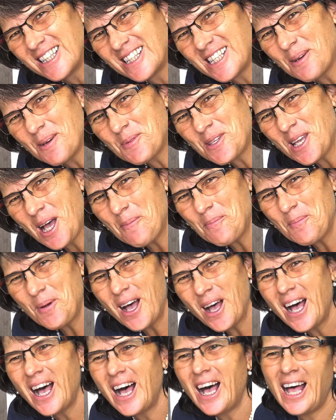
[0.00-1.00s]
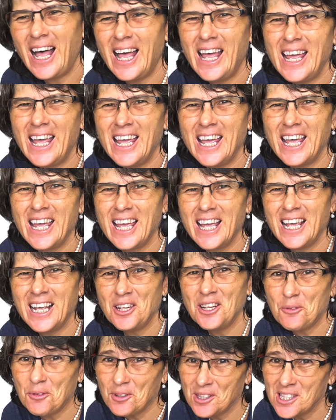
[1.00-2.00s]
Thumbs up,
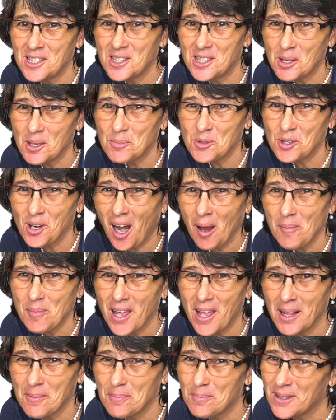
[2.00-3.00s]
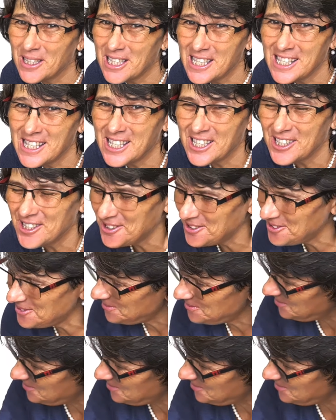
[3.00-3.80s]
and if you didn't subscribe yet, please do.